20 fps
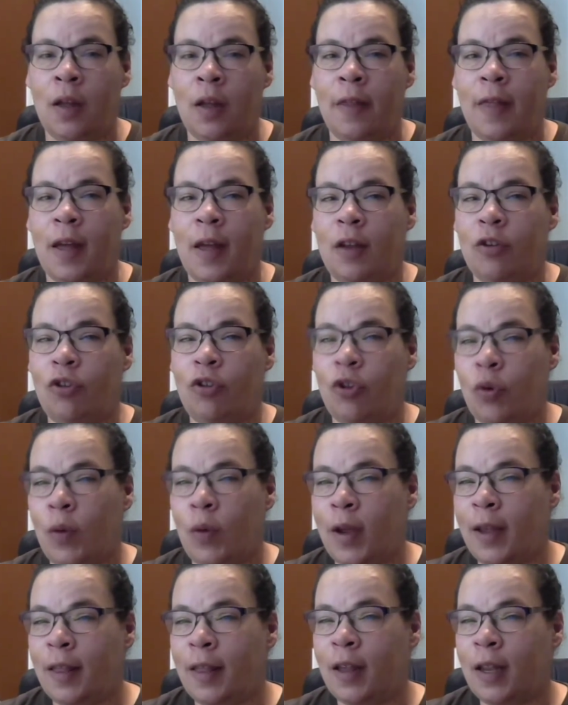that
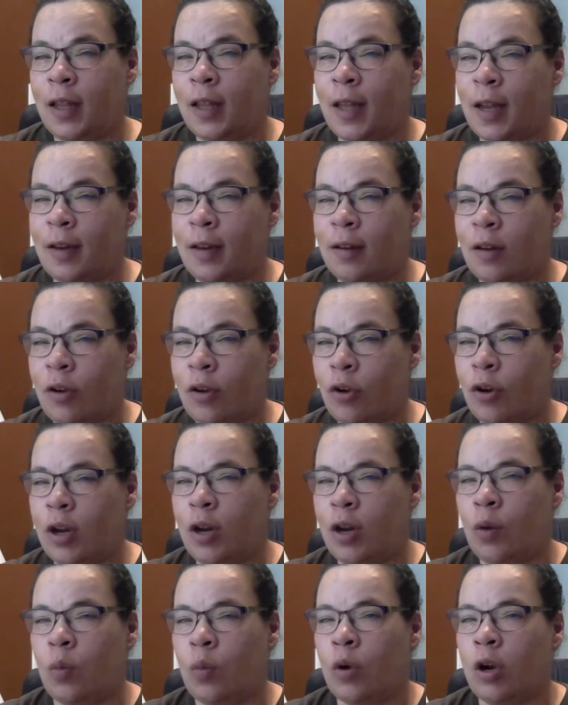doing the get to know your
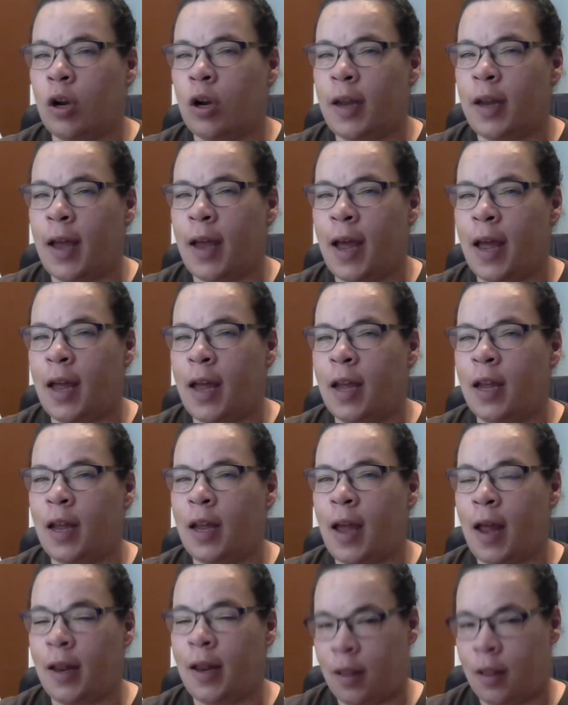needleworker tag
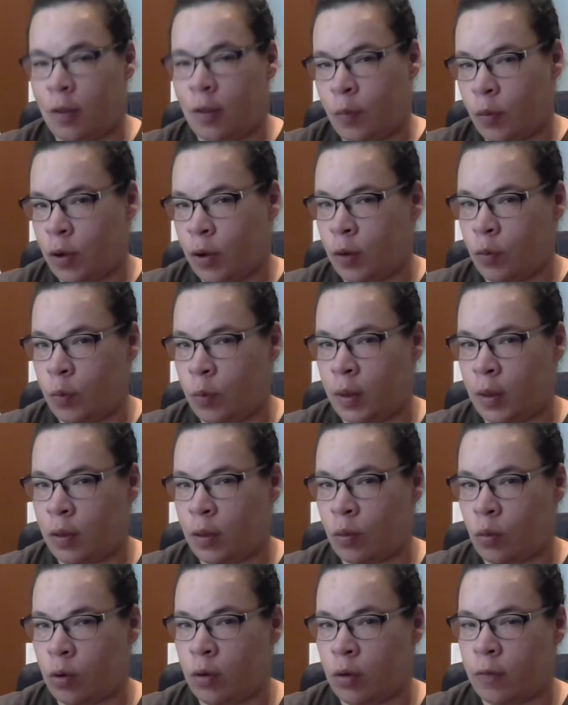at this point would be
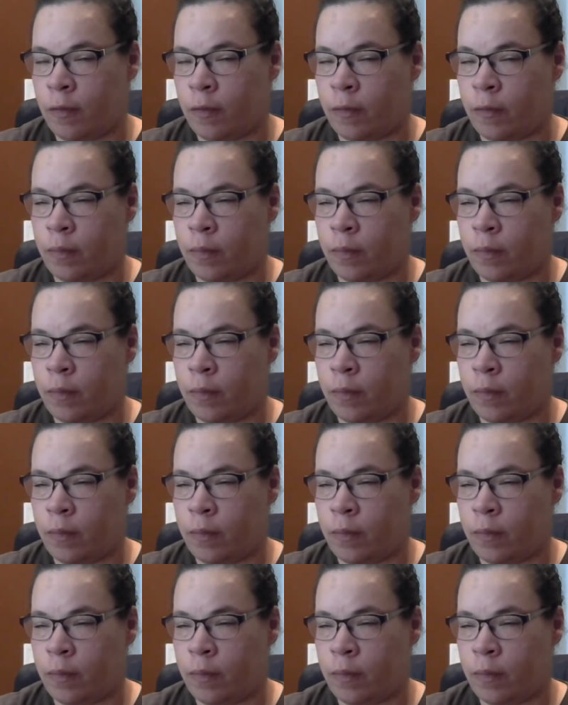sort of